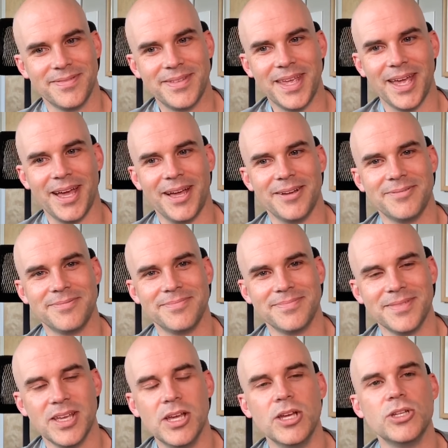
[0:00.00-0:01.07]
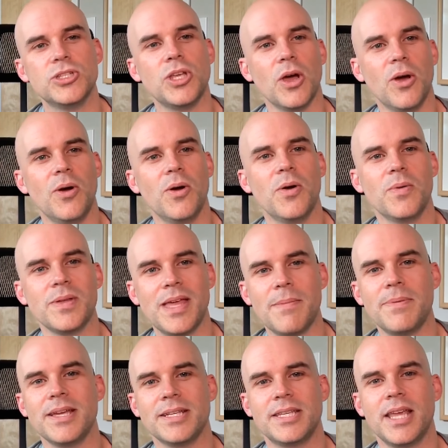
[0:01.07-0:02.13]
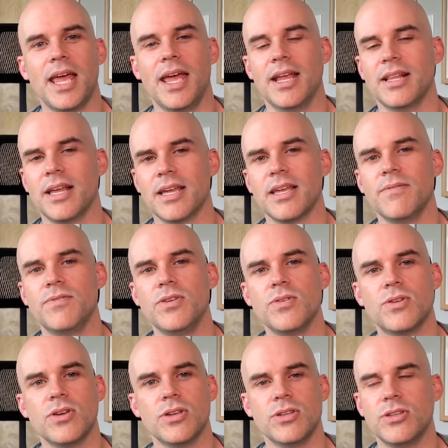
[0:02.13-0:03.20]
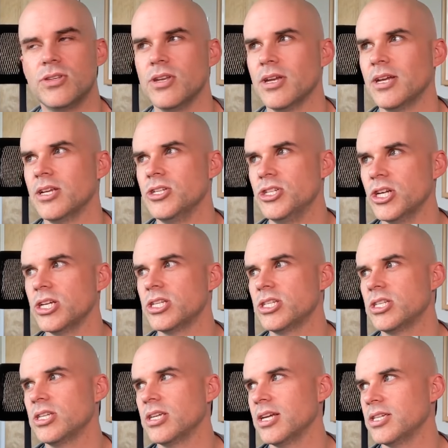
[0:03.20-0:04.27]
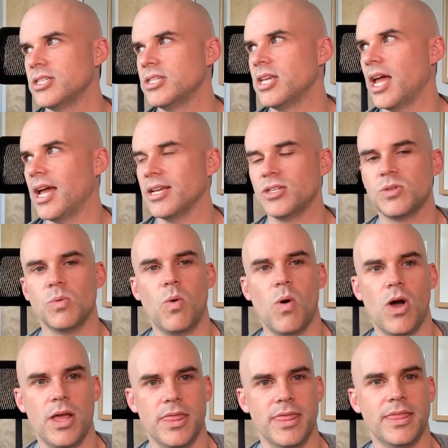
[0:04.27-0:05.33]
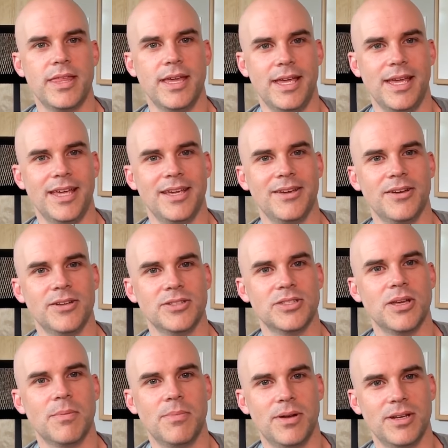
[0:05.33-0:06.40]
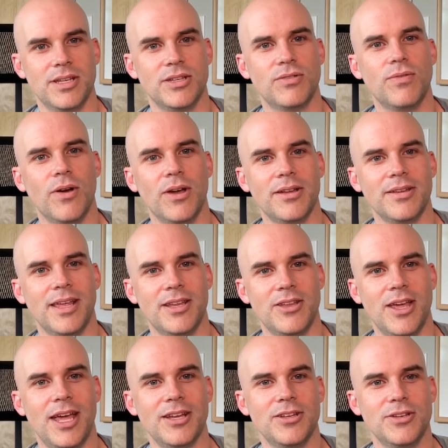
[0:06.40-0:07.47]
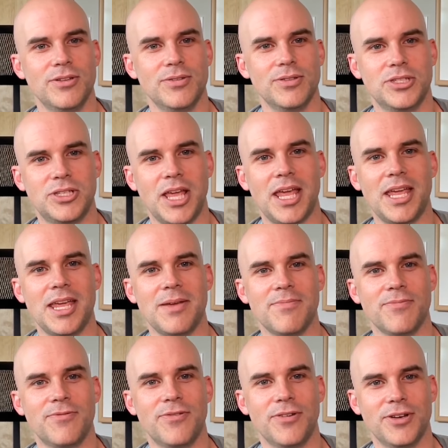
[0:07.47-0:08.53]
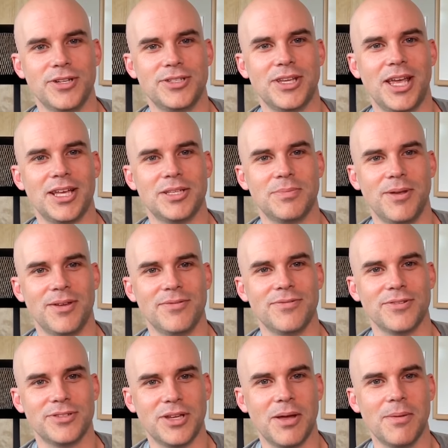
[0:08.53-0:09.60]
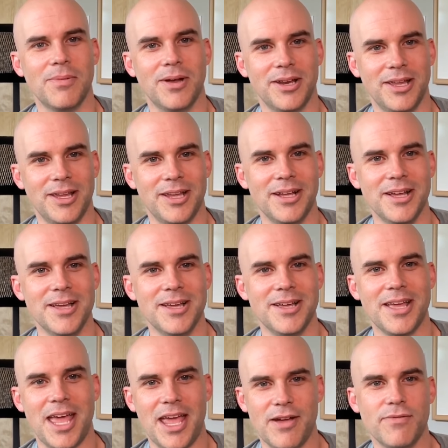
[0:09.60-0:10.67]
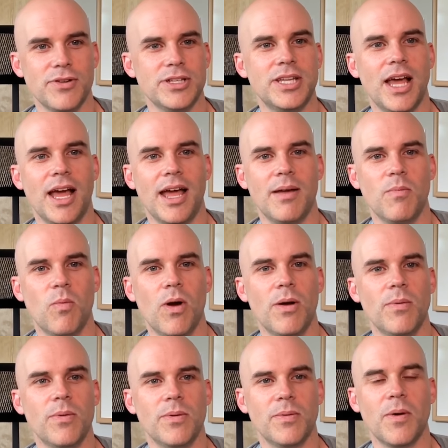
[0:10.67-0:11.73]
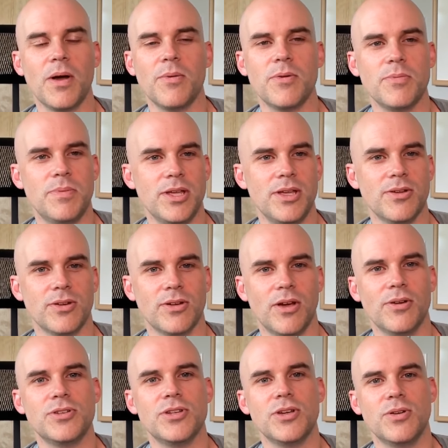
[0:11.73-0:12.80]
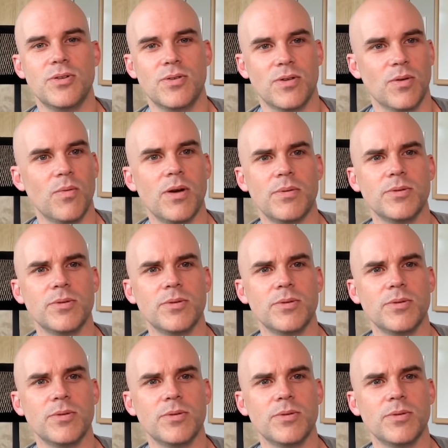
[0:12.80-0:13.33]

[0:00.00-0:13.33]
Yeah. So with that being said, like if you could just assess one thing on somebody's foot and you had to do the same foot assessment for somebody every time, what would be your go-to, or what